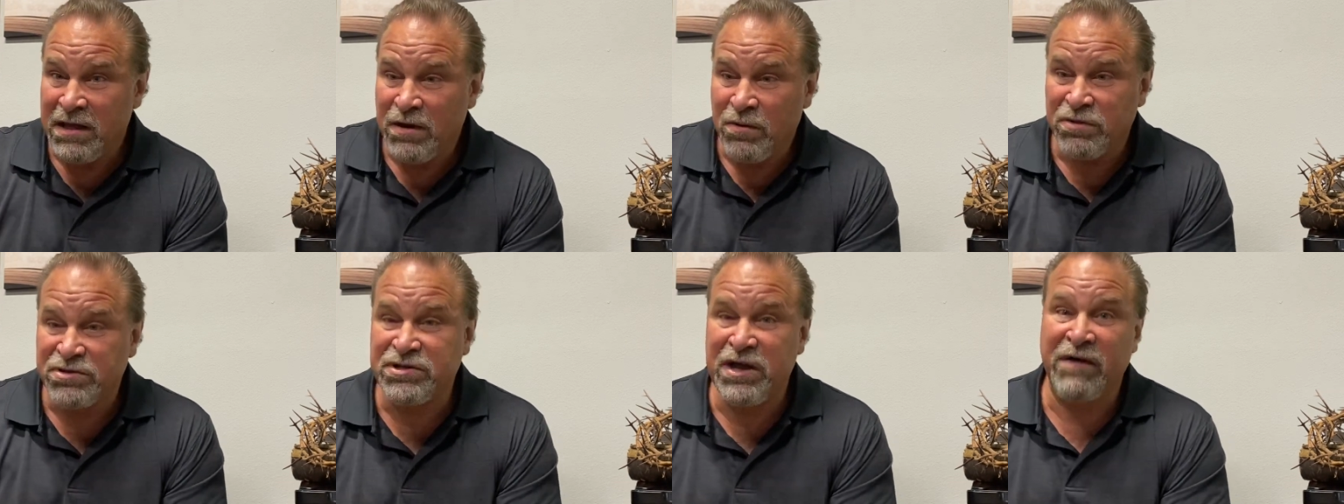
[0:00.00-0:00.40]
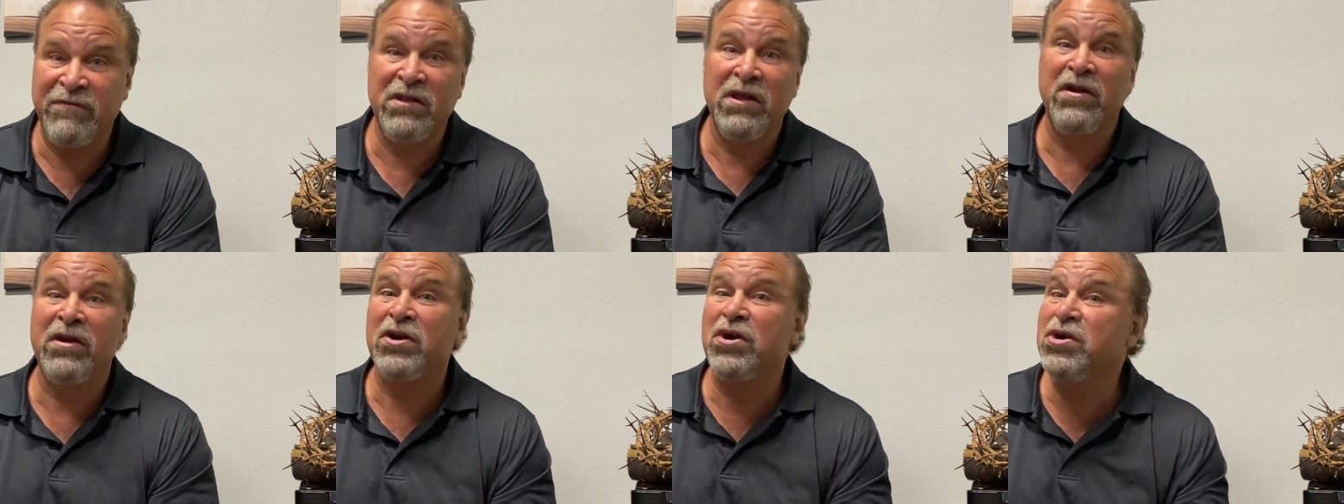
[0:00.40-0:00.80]
So I have a
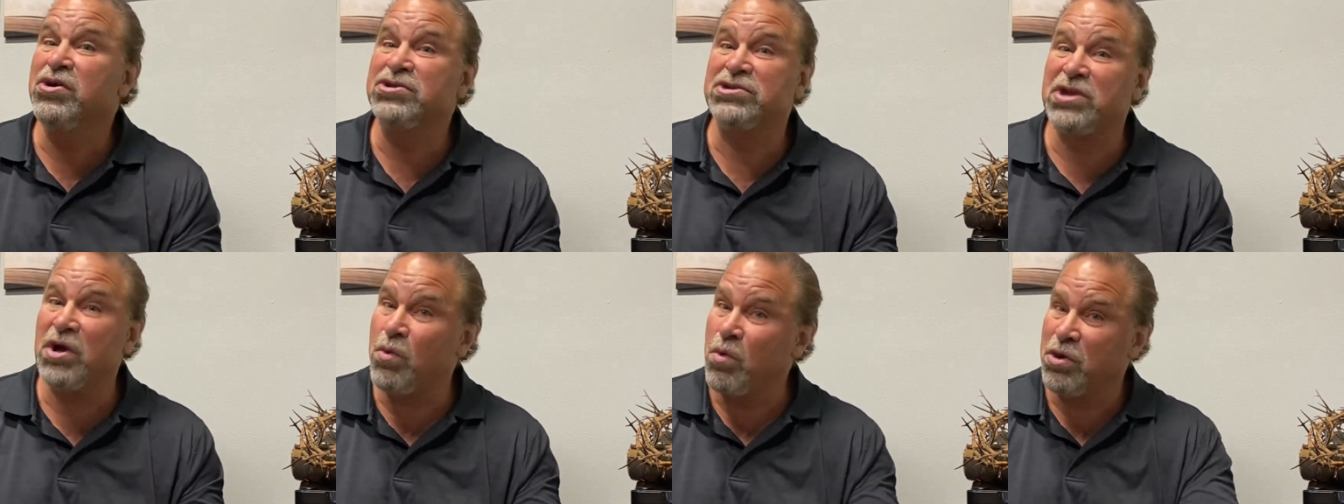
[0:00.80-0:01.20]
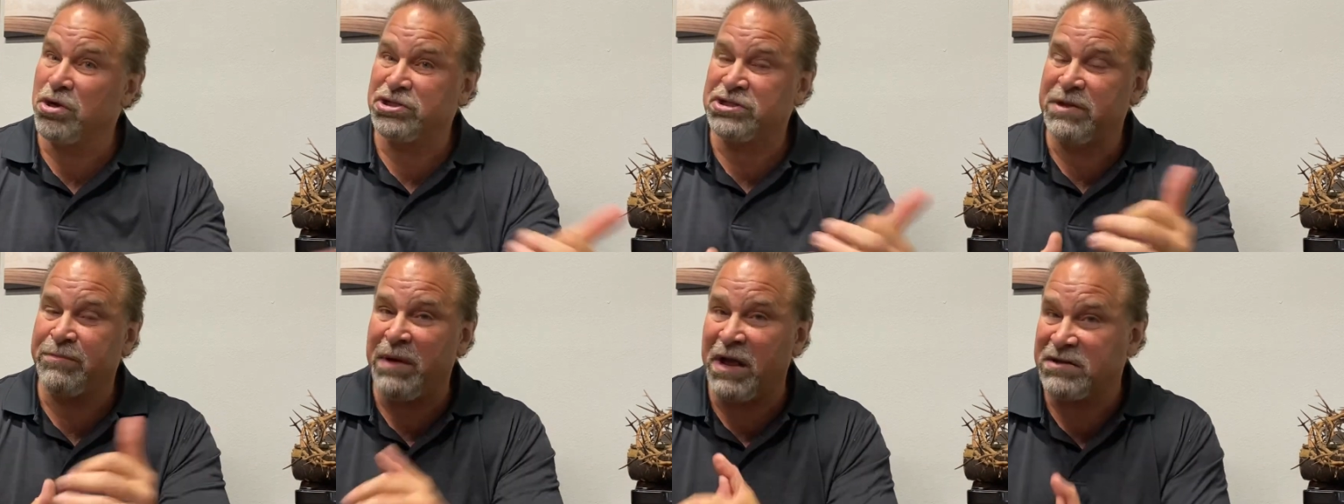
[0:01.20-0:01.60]
little acoustic
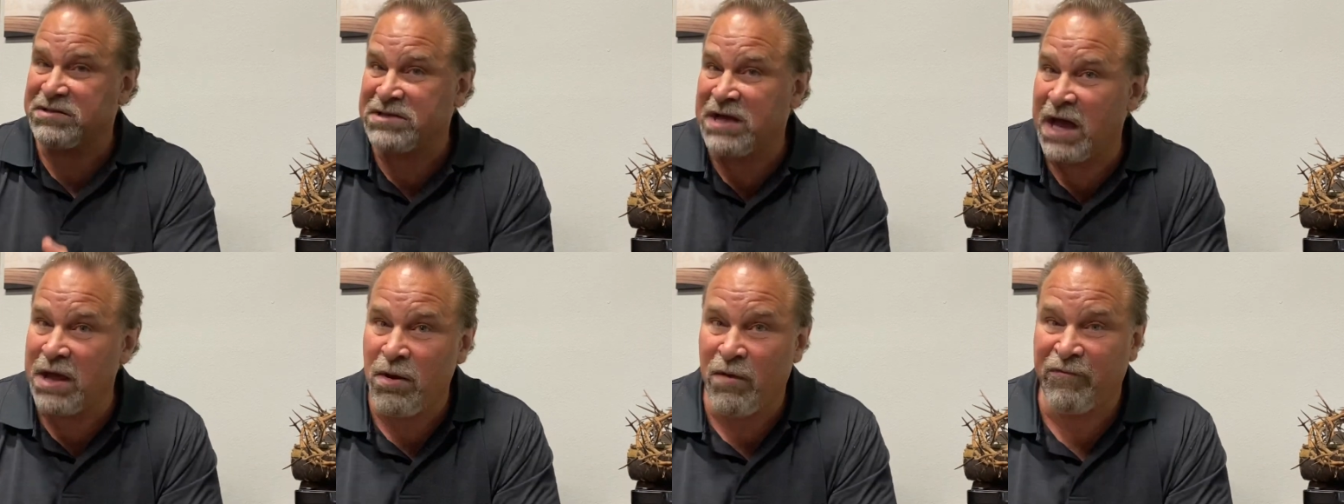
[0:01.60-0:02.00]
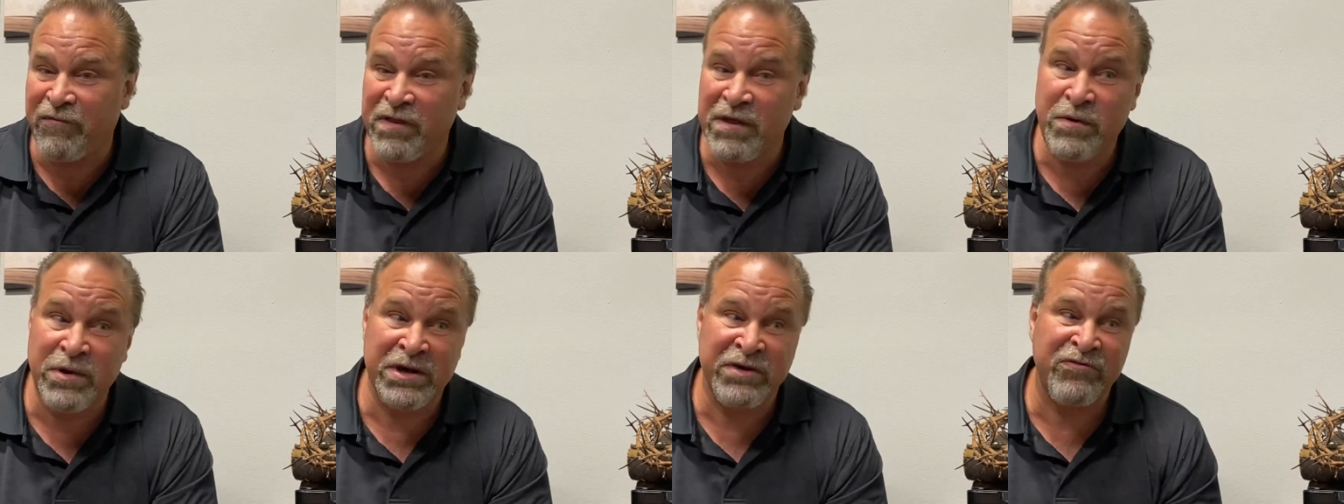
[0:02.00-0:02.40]
worship outside,
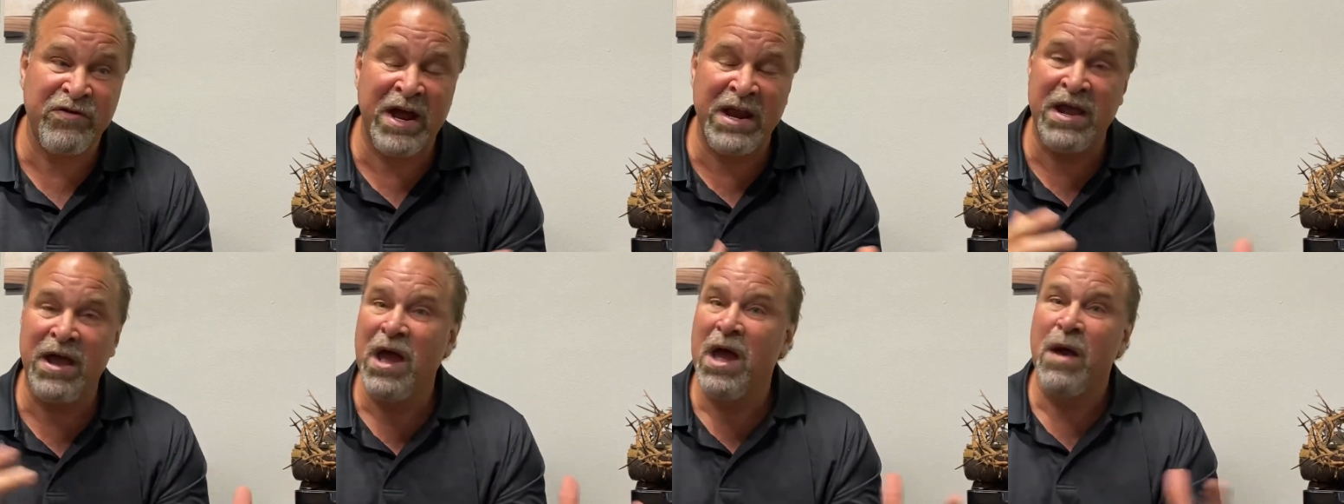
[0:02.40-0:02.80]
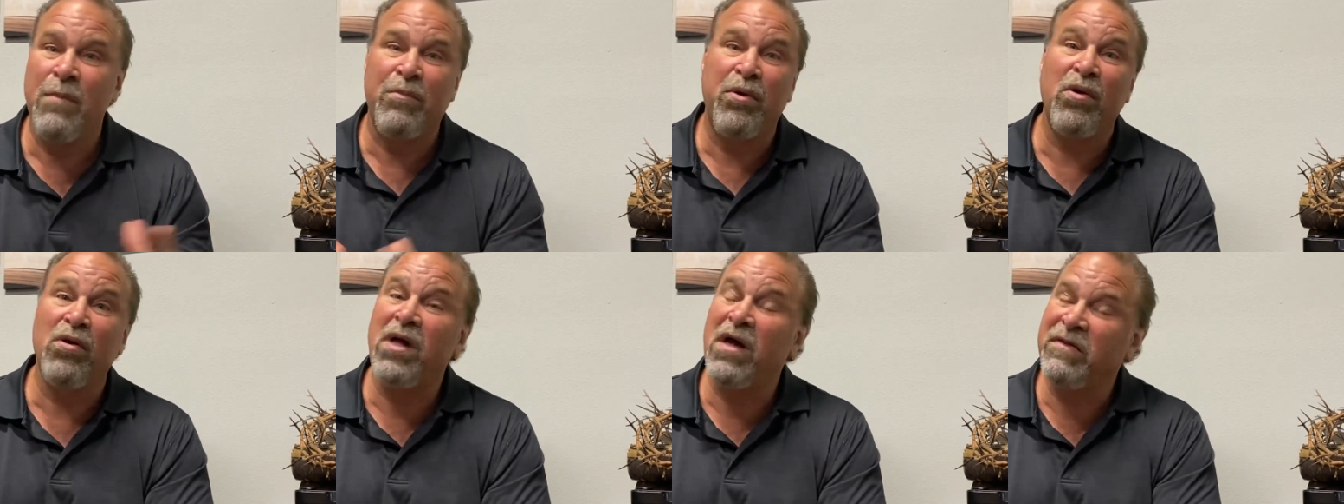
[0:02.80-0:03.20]
hopefully. We're going to try to
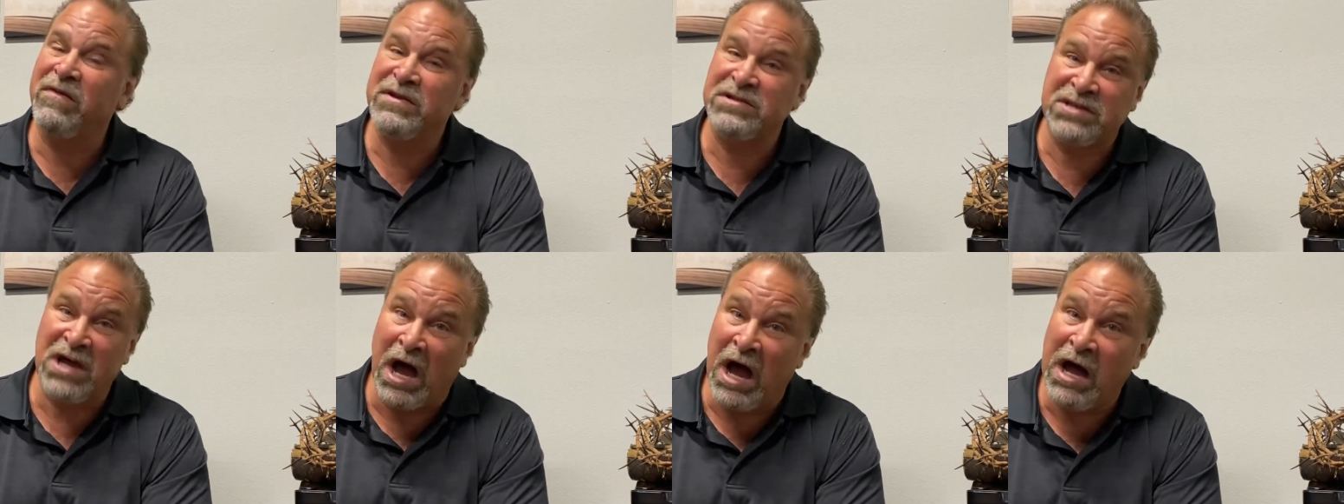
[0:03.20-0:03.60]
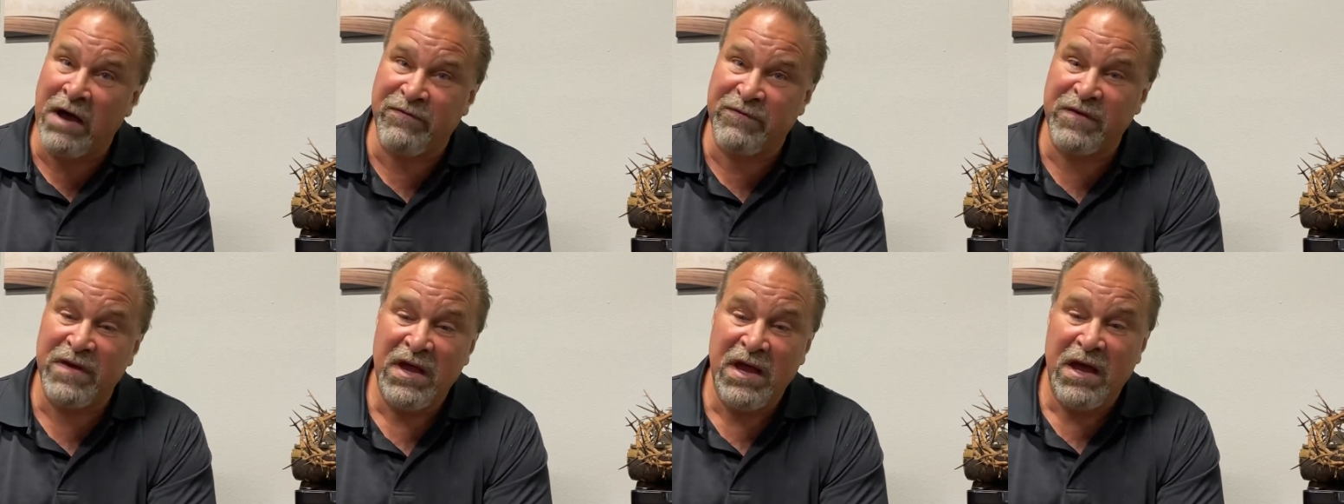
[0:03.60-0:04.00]
pull all this
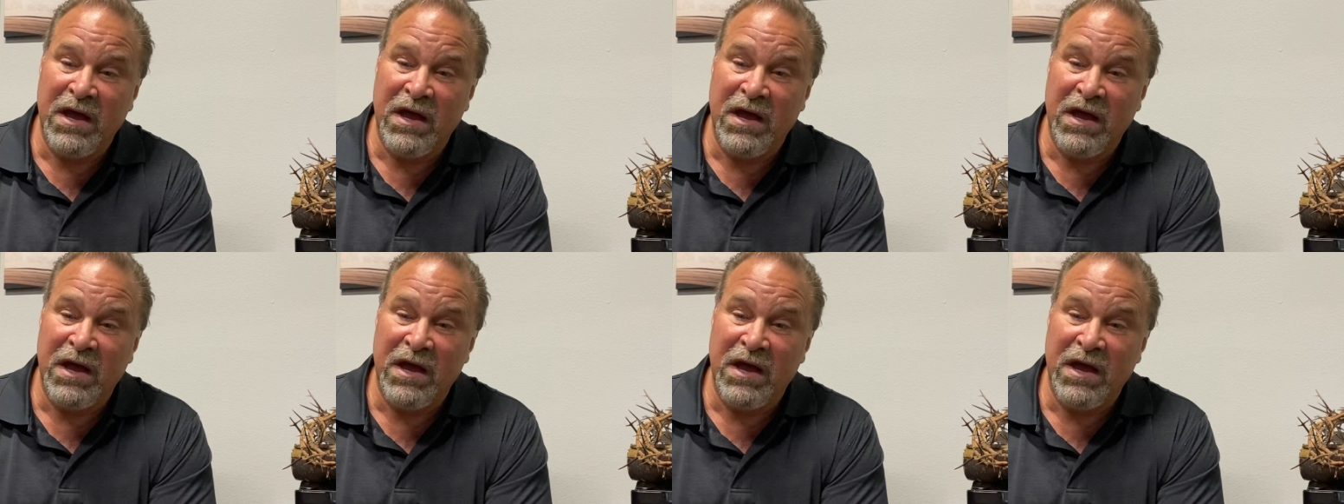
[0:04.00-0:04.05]
off.